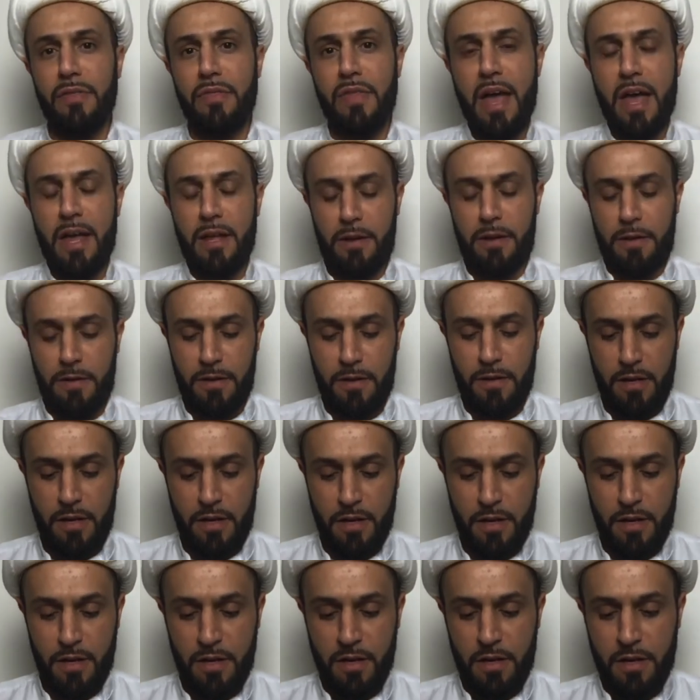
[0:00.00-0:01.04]
that
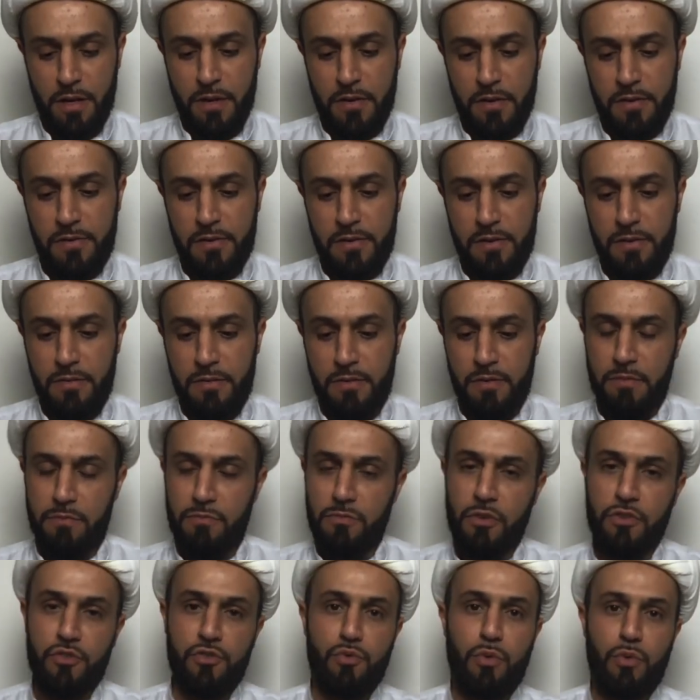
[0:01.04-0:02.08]

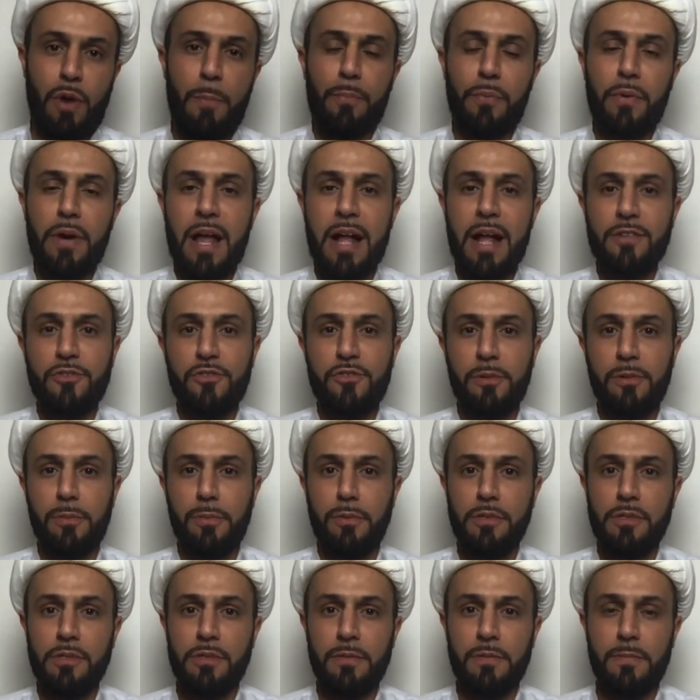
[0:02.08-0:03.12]
is
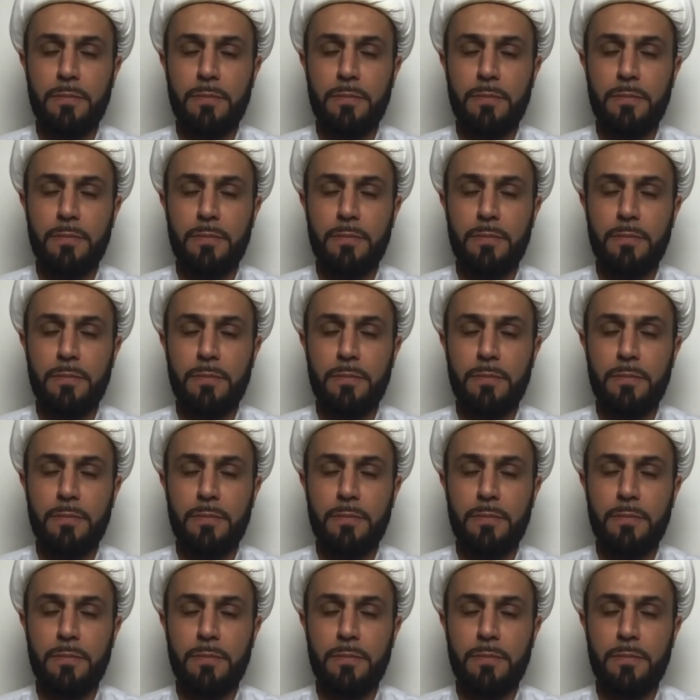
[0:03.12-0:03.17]
reprehensible?